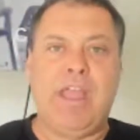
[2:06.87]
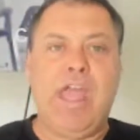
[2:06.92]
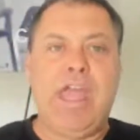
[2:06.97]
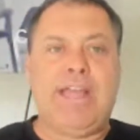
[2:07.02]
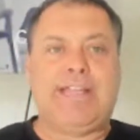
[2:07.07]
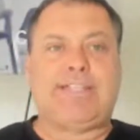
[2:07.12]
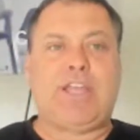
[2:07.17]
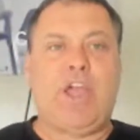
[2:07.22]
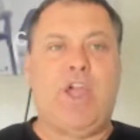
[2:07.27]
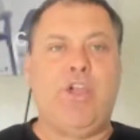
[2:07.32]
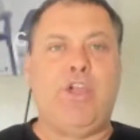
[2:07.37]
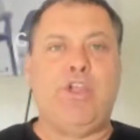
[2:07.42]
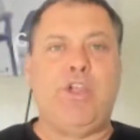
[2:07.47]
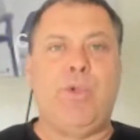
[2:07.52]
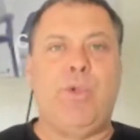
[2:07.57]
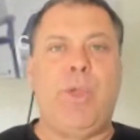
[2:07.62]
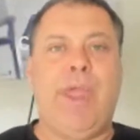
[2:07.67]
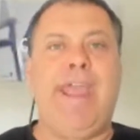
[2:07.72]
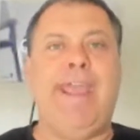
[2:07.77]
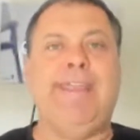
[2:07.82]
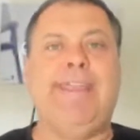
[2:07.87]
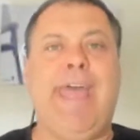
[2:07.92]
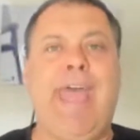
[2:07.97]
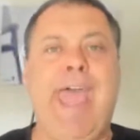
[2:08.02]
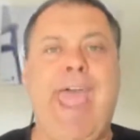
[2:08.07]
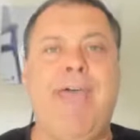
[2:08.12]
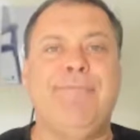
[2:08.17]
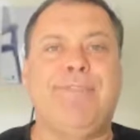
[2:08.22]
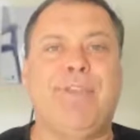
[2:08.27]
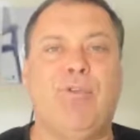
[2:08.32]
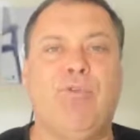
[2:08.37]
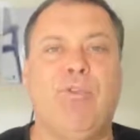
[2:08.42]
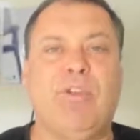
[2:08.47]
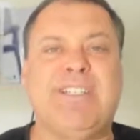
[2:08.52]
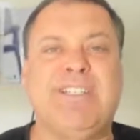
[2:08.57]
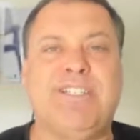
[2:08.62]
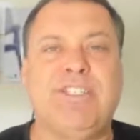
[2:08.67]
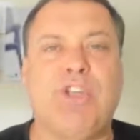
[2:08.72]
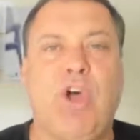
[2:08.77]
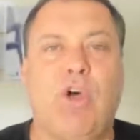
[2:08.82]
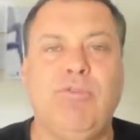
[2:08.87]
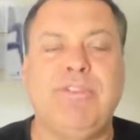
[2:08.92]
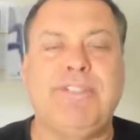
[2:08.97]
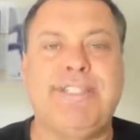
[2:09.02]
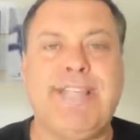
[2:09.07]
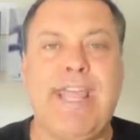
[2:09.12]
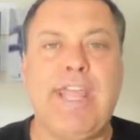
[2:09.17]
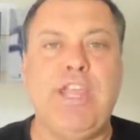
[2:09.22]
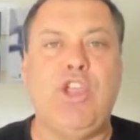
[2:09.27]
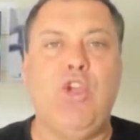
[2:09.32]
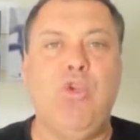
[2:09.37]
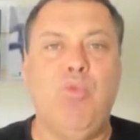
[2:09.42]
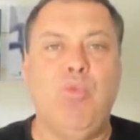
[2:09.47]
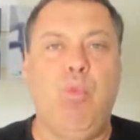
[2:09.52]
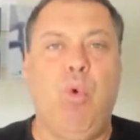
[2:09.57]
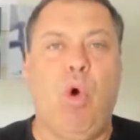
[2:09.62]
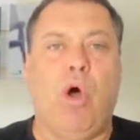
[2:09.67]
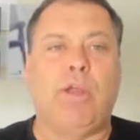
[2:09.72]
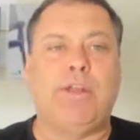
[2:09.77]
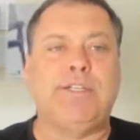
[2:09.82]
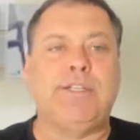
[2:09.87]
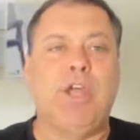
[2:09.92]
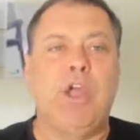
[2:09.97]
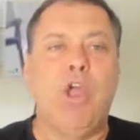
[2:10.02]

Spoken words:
So you either have the results that you want